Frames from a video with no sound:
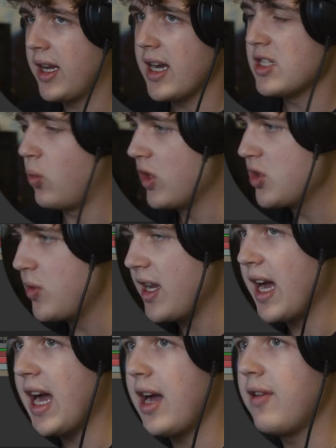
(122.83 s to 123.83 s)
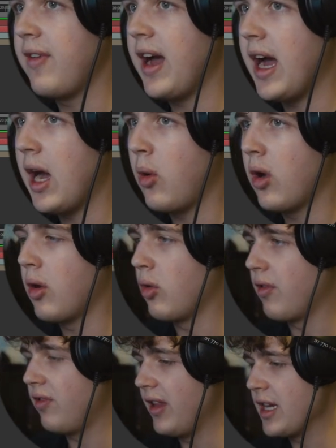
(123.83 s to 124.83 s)
right, guys, once we have our
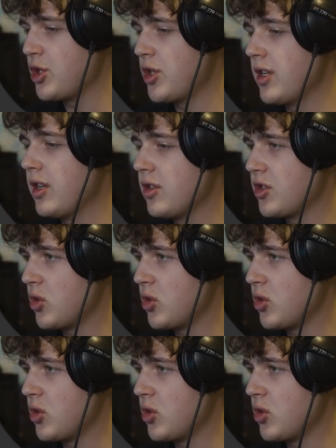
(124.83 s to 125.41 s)
reflection